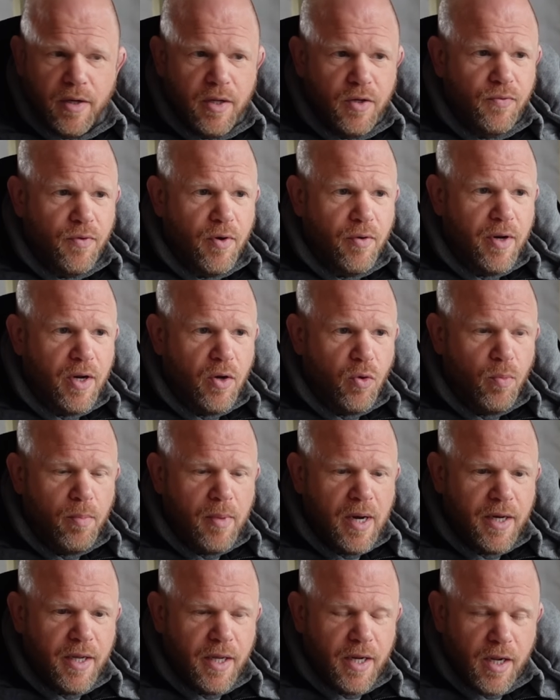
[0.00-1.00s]
There's very little
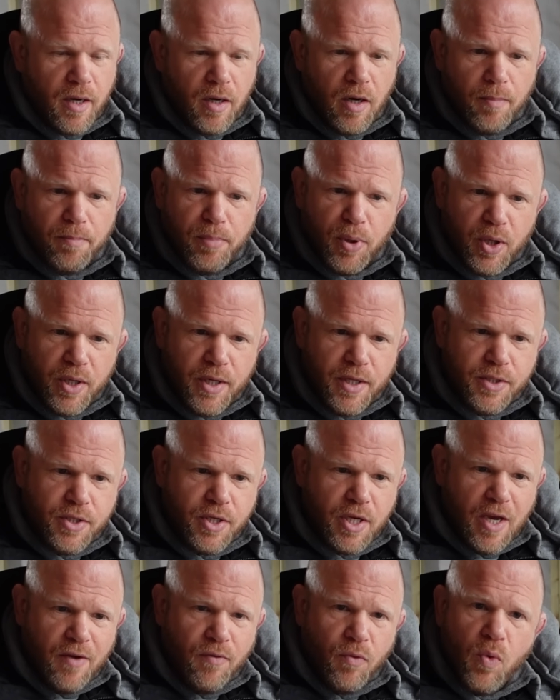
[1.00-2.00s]
money in it, and I'm putting it
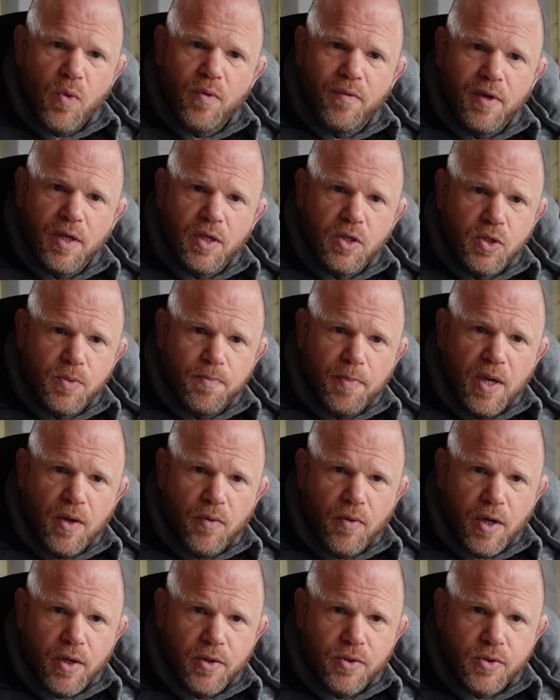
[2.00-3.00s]
together with
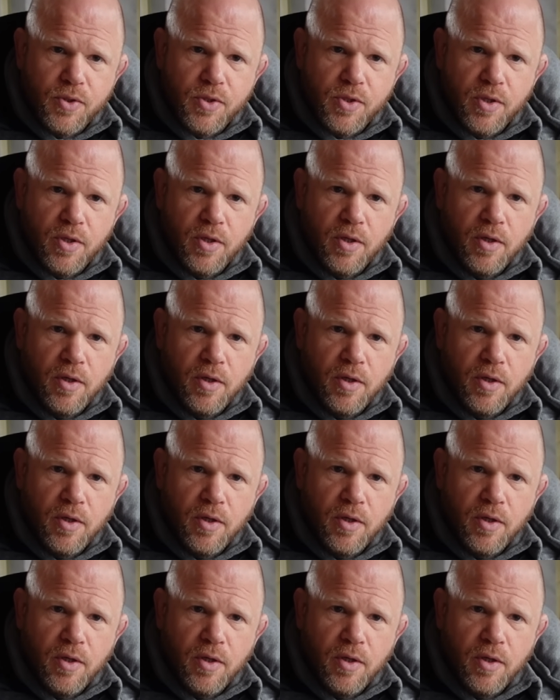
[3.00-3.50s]
experience.